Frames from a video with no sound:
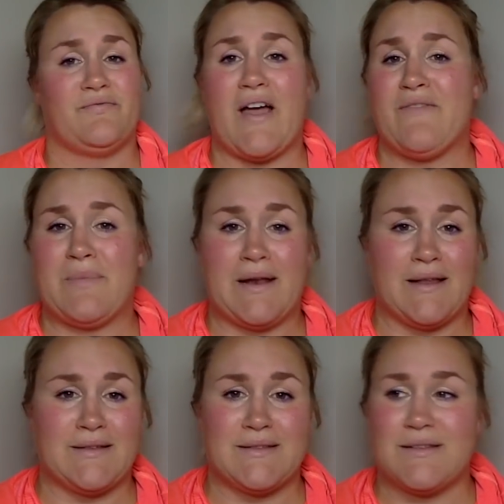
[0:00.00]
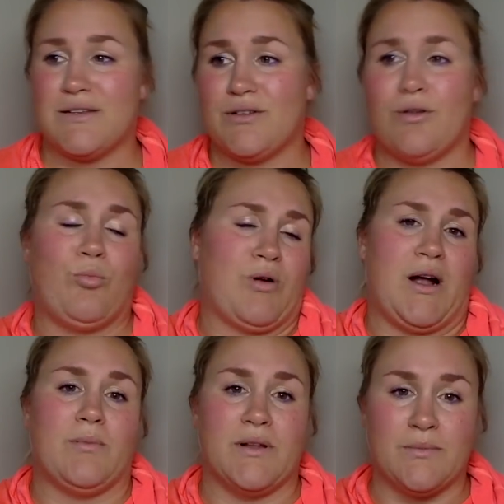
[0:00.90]
5 minutes, no
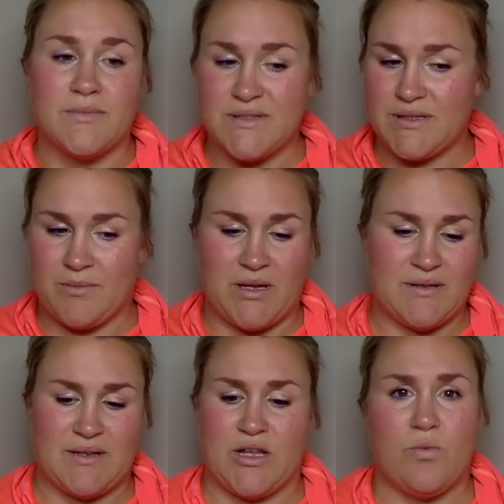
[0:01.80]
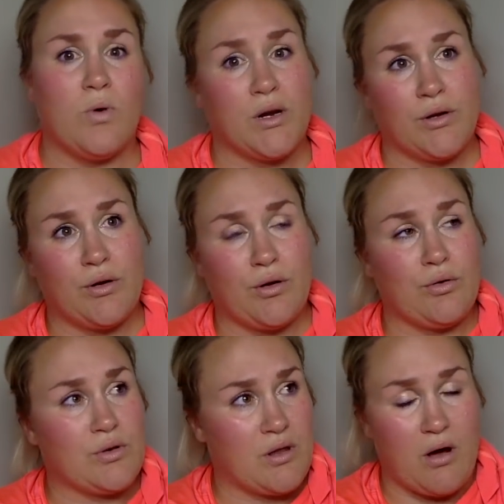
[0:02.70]
problems. I mean, it's like, you want to
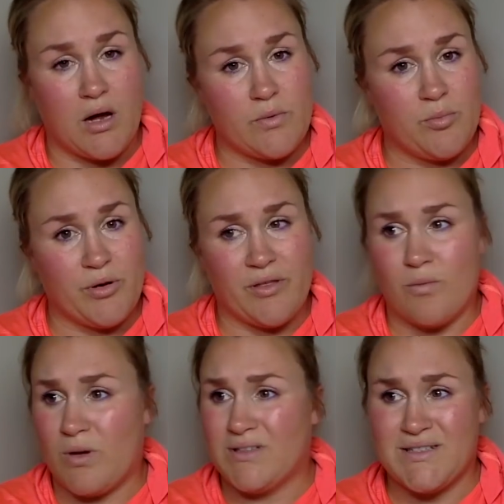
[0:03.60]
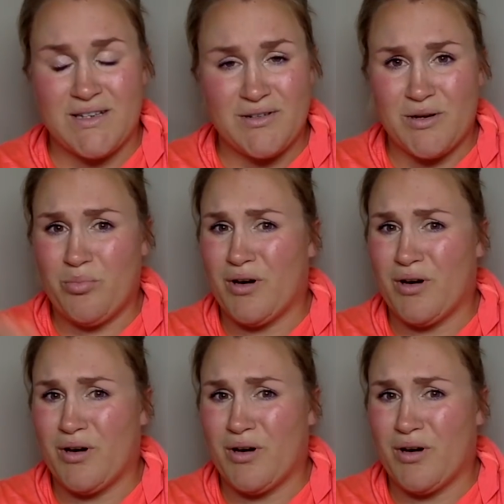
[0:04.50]
go to the Ottawa Birth and Wellness Center?